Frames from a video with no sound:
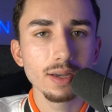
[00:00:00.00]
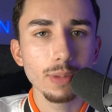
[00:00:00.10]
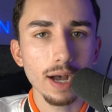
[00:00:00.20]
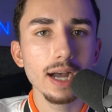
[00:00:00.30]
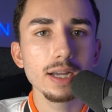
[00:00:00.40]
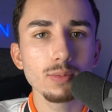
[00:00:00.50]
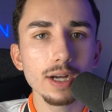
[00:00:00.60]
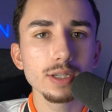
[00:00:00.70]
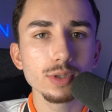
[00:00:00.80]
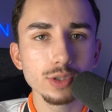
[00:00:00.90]
behind why
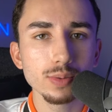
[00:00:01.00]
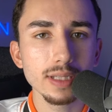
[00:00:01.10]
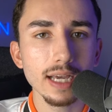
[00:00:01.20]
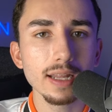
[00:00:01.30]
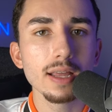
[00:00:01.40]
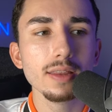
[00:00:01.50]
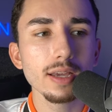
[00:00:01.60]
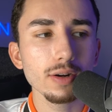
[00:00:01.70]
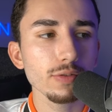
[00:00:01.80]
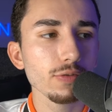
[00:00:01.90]
you are doing that.
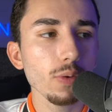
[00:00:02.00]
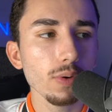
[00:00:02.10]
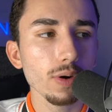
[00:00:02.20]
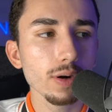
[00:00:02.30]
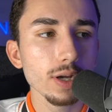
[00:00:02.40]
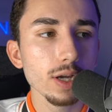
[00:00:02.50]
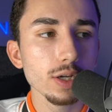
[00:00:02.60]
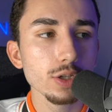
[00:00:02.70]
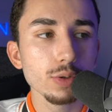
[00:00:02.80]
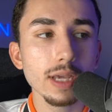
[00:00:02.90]
Therefore,
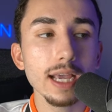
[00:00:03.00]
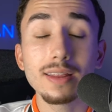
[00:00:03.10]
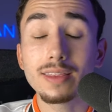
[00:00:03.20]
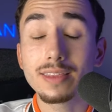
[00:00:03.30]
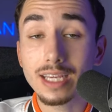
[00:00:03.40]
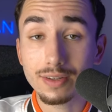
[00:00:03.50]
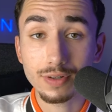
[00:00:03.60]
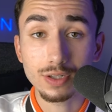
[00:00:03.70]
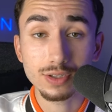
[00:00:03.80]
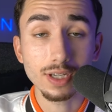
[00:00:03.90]
you can't think for
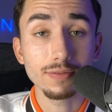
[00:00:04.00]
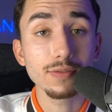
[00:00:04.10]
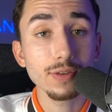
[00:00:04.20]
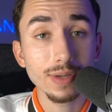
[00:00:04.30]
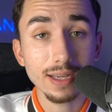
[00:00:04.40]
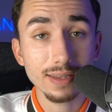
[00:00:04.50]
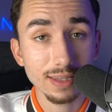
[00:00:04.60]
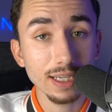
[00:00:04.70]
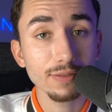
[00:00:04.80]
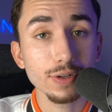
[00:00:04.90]
yourself. And if you can't
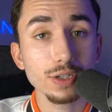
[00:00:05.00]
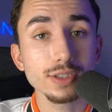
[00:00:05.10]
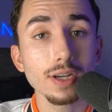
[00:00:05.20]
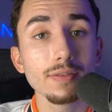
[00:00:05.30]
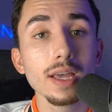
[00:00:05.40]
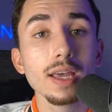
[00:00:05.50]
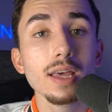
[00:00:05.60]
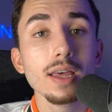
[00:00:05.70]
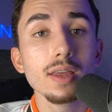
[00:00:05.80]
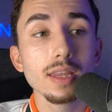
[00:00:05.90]
think for yourself,
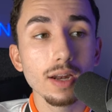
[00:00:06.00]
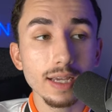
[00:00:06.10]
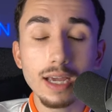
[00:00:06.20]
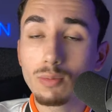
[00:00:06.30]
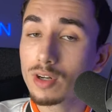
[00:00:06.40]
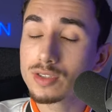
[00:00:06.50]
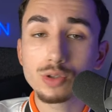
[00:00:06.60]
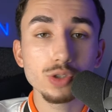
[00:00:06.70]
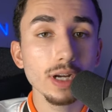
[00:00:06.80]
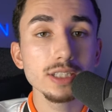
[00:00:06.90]
then again, once those
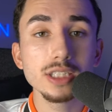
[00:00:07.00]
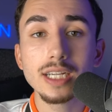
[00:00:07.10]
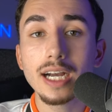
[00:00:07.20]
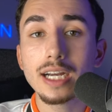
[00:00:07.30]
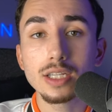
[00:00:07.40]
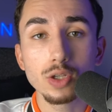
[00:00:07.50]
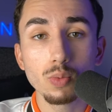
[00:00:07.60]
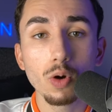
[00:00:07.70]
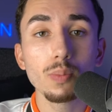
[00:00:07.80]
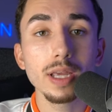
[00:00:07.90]
strategies die, you
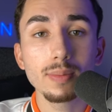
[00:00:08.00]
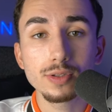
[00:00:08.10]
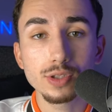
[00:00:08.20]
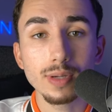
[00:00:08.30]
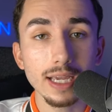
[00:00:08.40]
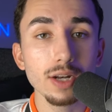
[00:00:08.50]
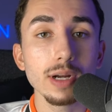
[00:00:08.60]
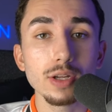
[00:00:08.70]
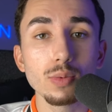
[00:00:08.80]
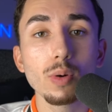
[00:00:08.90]
won't be able to
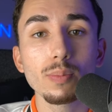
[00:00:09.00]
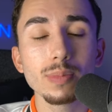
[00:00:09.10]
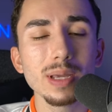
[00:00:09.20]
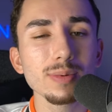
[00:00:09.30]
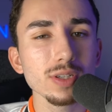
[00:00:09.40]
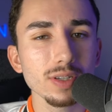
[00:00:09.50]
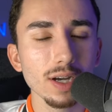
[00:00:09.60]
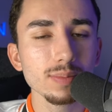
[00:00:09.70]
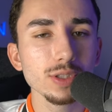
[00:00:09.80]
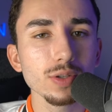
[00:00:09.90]
iterate. You won't be able to
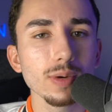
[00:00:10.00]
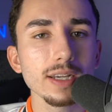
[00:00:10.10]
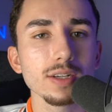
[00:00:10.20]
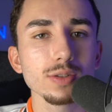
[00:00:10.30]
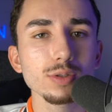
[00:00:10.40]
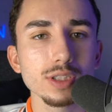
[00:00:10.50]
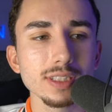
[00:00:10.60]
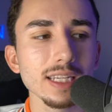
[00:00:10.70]
come to the right conclusions.